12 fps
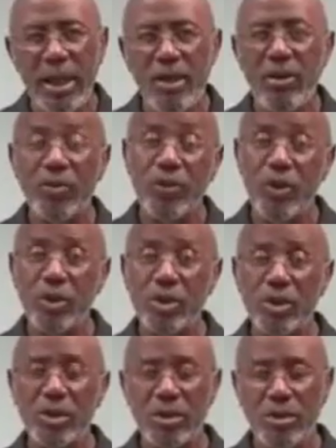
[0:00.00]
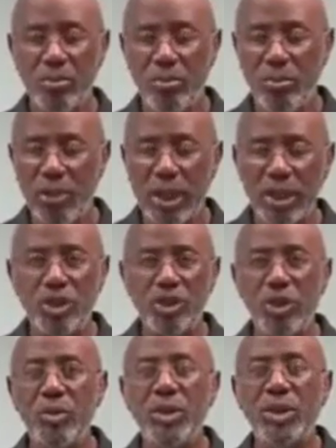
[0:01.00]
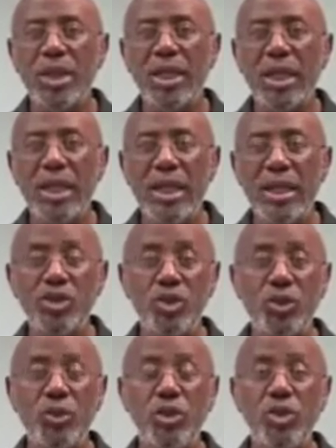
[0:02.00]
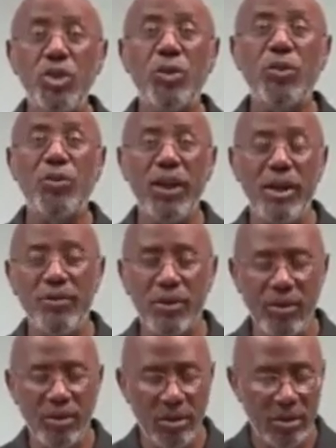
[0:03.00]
Now, at first blush, you would think he is doing you a favor.